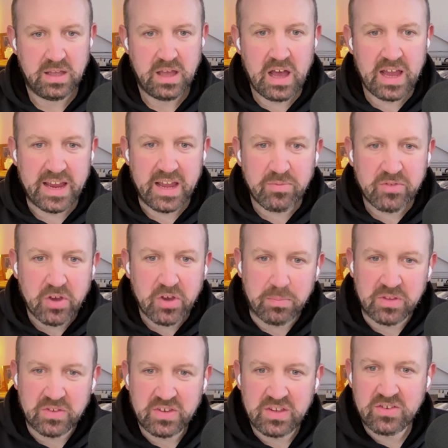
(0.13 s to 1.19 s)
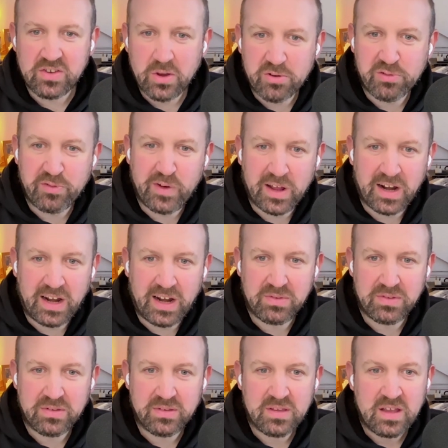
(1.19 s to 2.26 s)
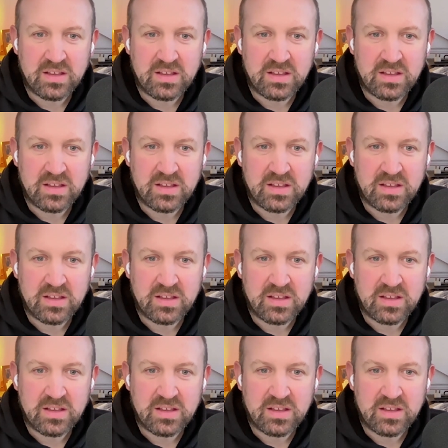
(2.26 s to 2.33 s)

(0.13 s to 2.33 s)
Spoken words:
Hi, I'm Tom, the CTO at Grafana Labs.